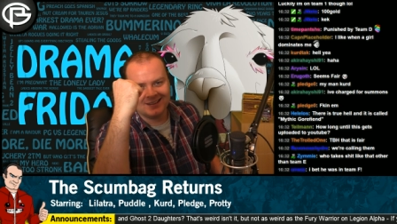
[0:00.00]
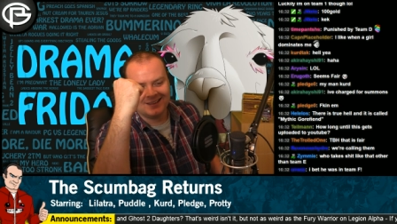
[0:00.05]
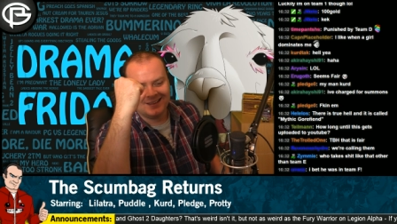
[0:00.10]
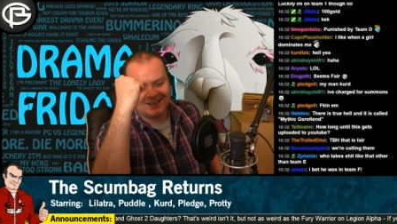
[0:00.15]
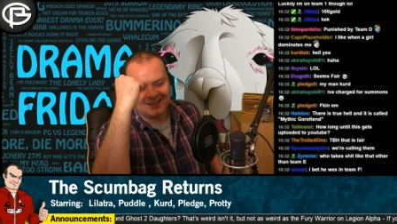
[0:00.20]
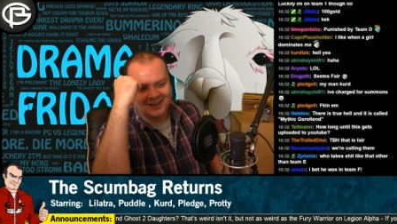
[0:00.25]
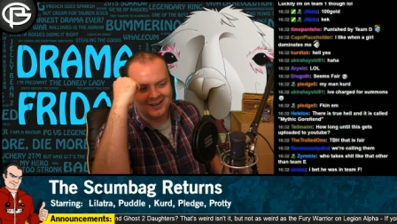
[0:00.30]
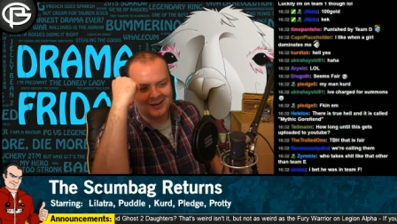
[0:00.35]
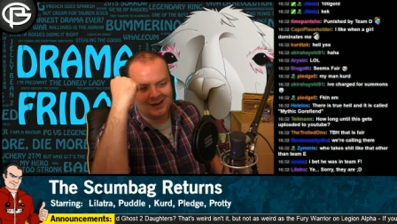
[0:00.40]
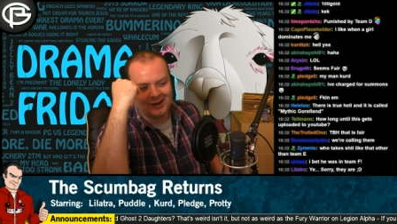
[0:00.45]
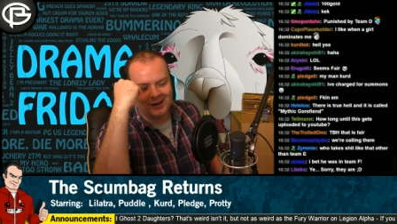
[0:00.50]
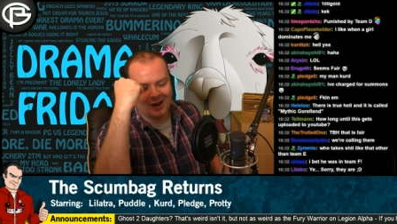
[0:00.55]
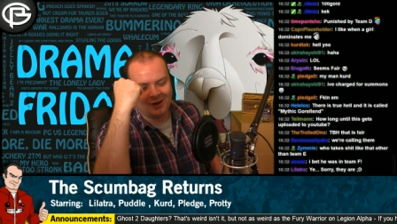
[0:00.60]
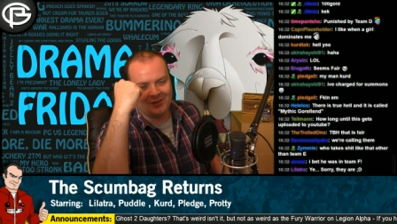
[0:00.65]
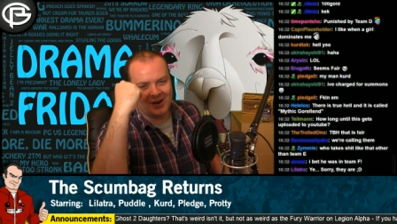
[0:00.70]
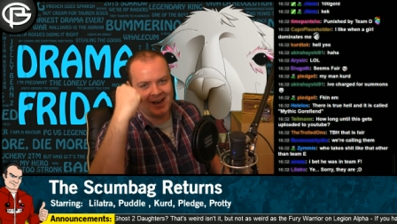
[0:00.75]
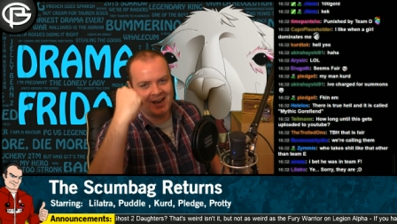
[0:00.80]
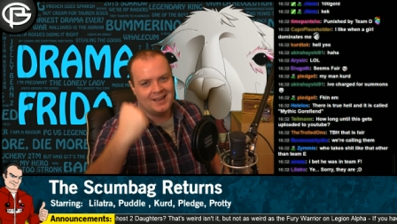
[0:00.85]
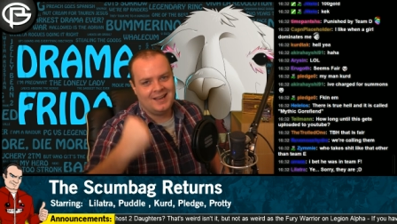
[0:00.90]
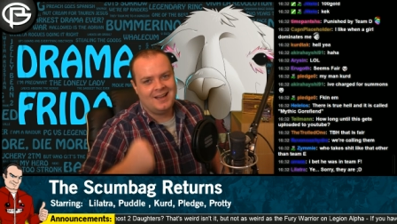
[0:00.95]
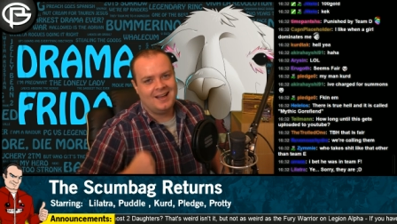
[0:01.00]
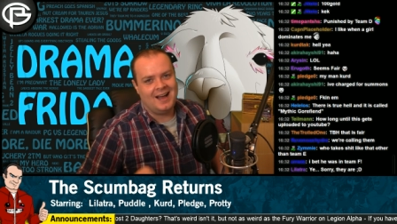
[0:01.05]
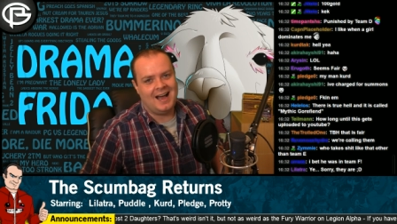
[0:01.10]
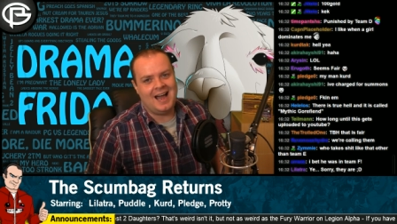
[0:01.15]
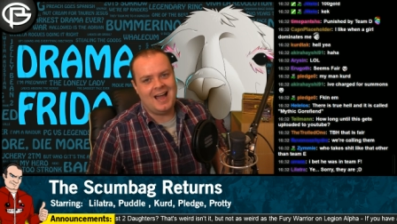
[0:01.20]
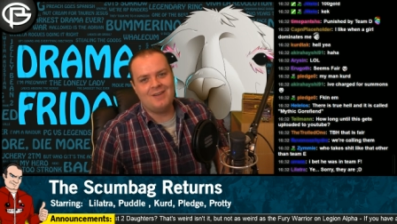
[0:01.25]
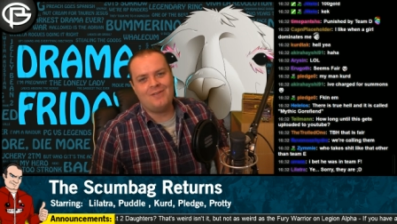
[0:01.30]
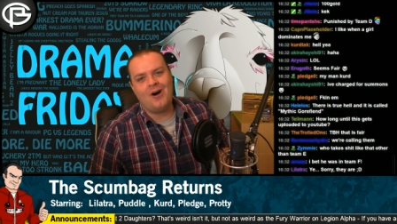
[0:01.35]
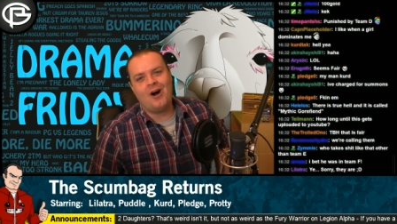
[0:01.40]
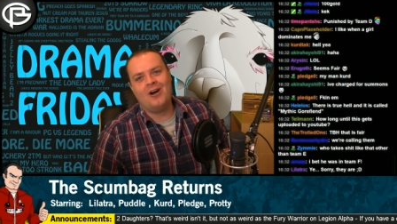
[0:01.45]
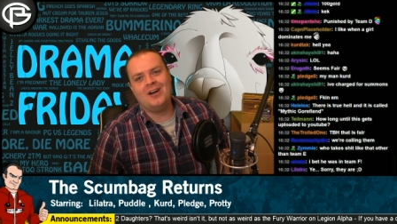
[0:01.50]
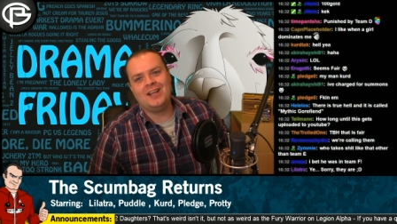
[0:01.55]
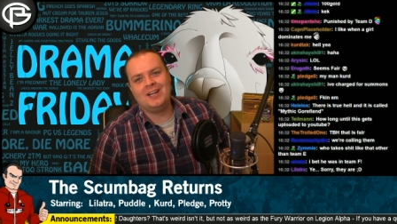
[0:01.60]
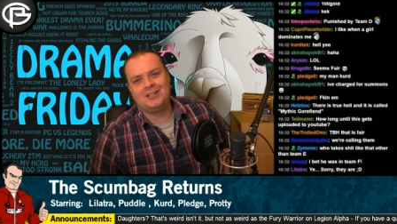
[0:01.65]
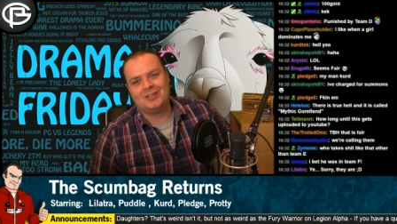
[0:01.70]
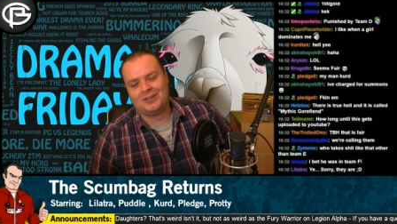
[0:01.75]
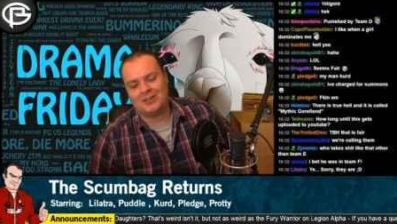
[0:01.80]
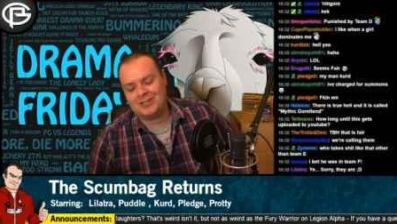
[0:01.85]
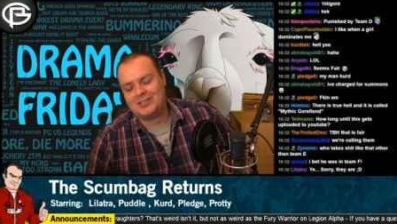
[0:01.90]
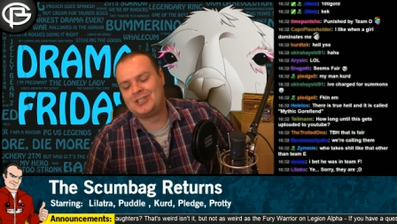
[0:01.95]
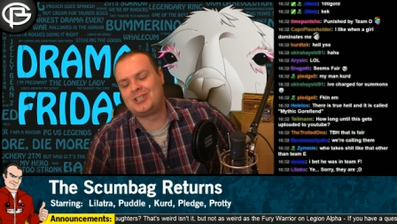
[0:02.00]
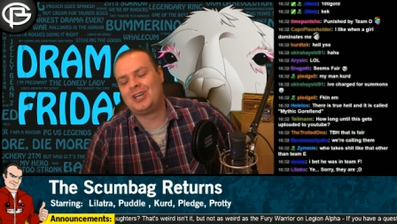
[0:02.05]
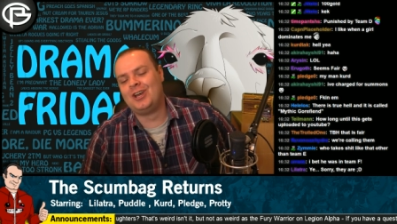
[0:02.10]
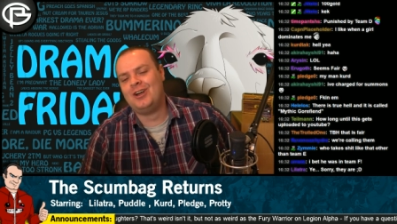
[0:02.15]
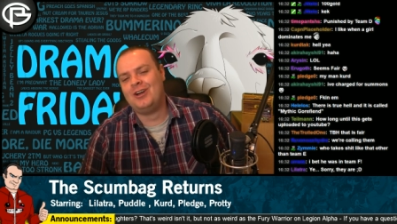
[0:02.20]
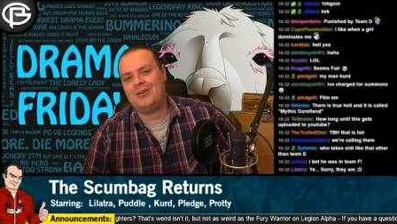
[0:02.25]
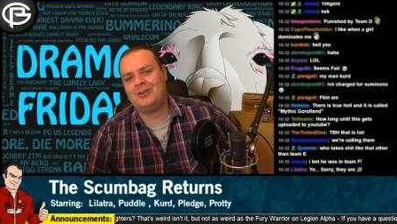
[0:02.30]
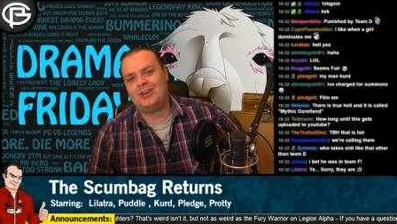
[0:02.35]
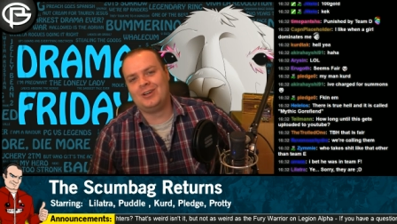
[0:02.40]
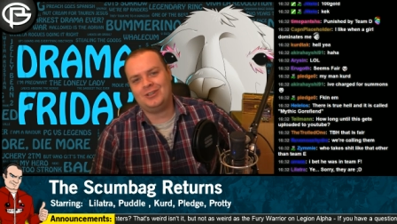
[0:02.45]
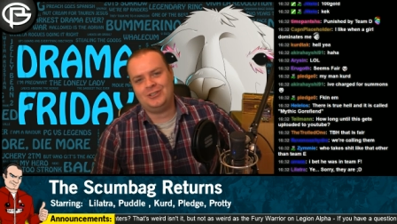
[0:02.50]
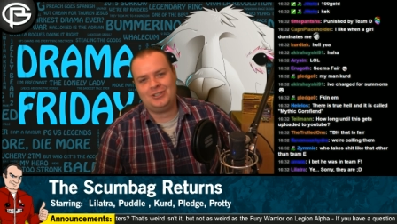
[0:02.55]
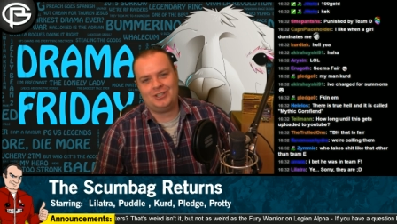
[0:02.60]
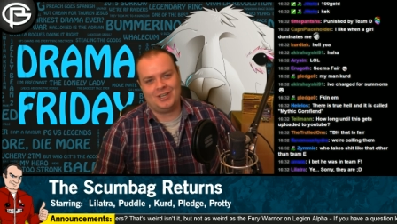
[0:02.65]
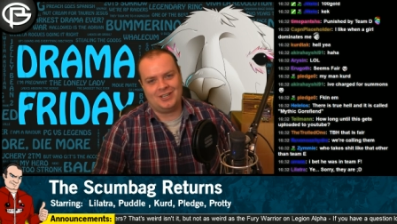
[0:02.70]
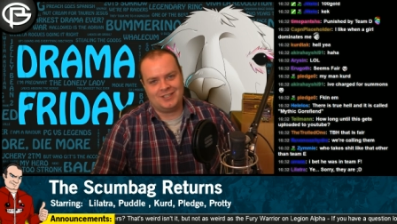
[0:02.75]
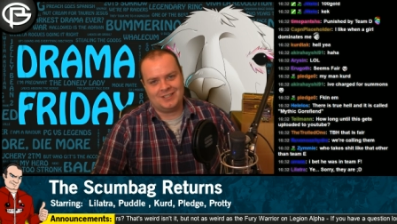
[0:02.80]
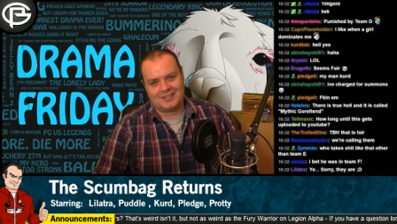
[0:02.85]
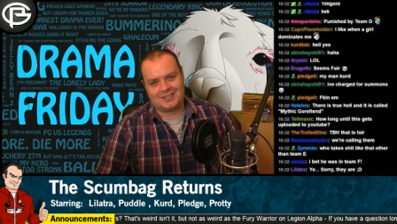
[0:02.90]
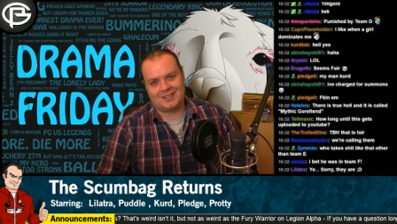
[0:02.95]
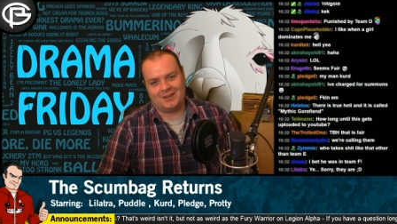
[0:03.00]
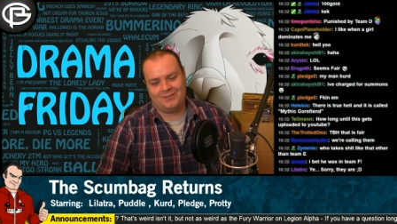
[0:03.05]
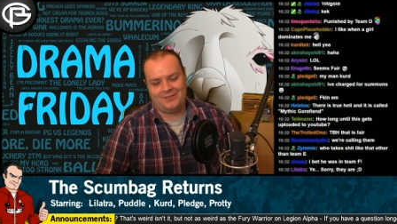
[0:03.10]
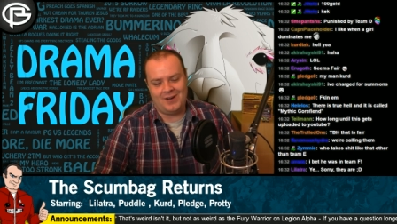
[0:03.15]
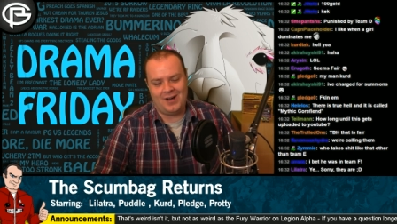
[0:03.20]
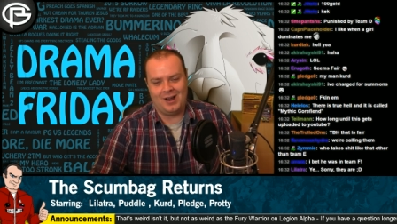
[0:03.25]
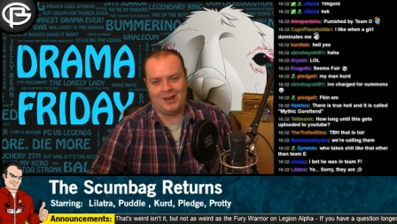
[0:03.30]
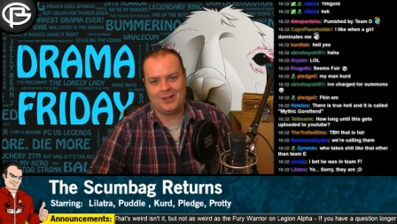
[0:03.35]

Love it. I've already done two dungeons of Vault